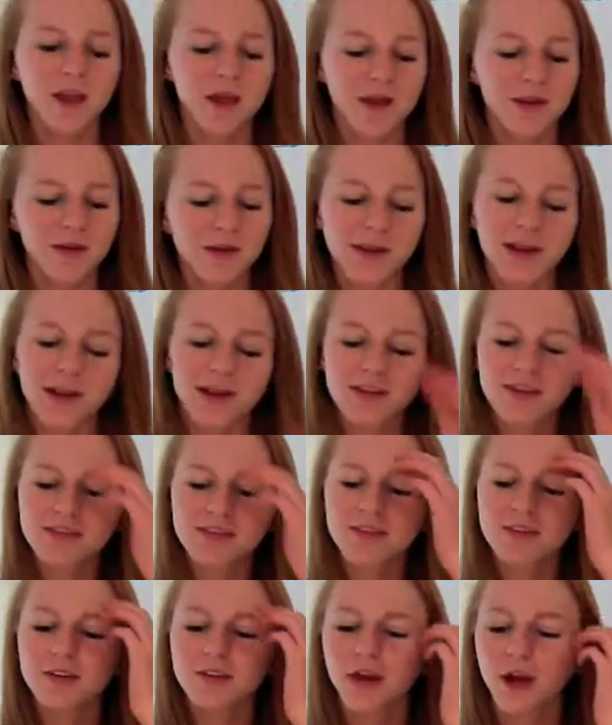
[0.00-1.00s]
Okay,
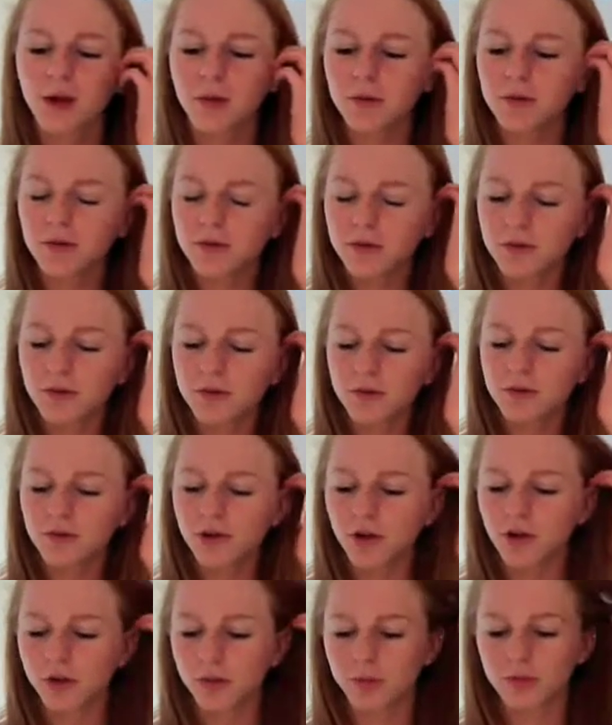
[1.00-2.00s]
so now we're doing
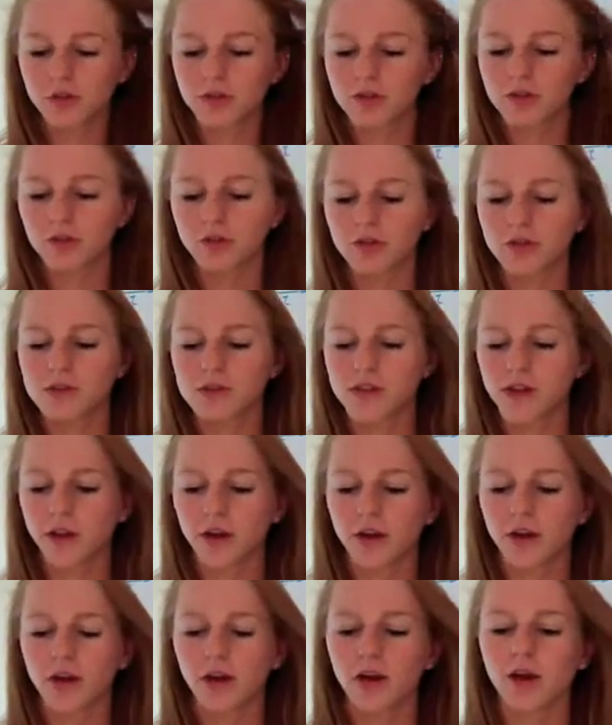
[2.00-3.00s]
volume and surface
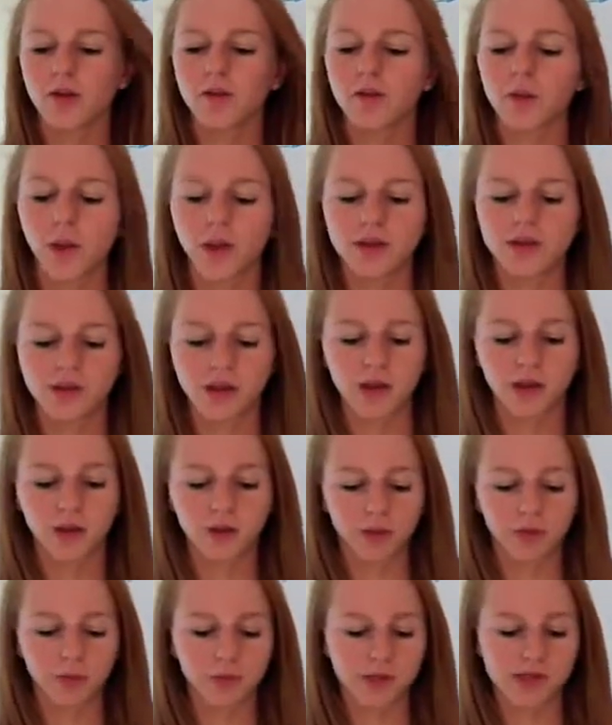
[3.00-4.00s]
area of a
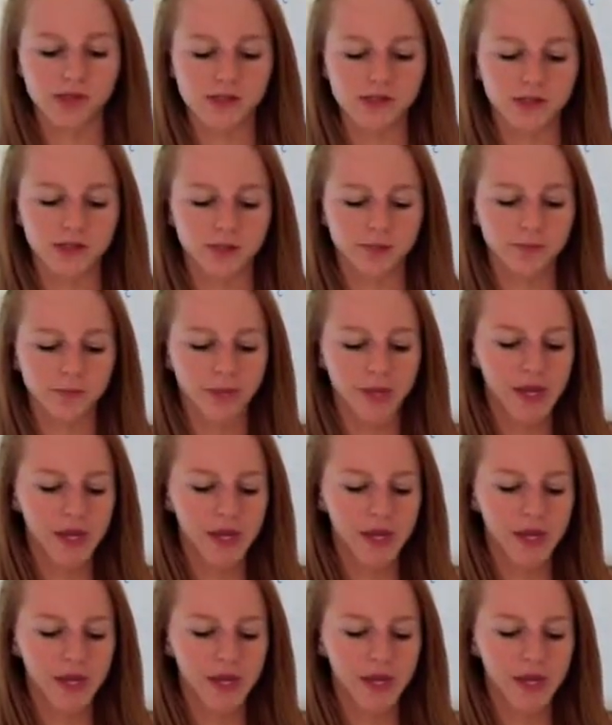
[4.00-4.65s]
rectangular prism.